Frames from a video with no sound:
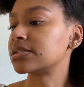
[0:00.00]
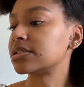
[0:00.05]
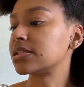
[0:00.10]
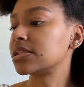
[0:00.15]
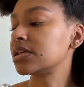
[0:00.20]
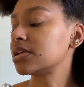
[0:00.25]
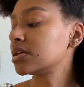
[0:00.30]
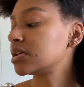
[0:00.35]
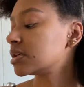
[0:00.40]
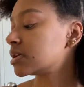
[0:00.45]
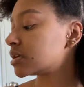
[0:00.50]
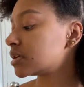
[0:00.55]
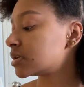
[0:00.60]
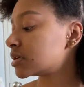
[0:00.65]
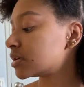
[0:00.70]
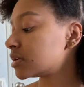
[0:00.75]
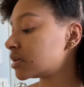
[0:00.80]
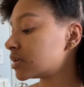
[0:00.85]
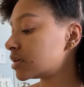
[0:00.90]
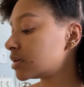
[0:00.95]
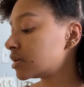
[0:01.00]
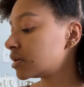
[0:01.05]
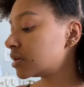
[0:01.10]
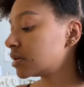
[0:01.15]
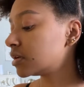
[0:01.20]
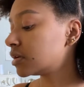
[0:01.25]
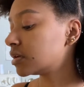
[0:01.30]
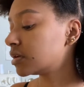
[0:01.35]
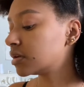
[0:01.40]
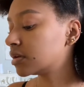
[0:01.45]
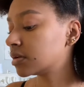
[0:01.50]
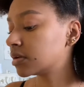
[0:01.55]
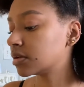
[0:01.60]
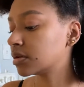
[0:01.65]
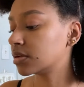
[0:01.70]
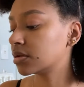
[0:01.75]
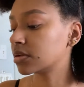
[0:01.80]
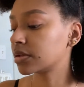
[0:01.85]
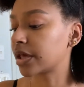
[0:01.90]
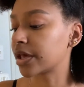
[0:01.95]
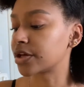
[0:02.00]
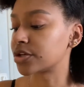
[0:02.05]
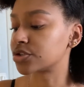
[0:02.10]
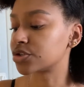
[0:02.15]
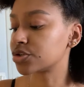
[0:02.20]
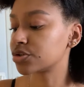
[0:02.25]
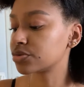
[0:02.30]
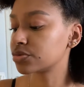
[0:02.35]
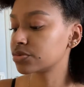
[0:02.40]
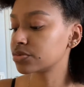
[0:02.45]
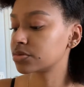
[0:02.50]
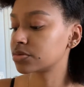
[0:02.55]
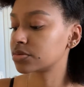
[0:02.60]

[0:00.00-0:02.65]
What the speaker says: the Cantu.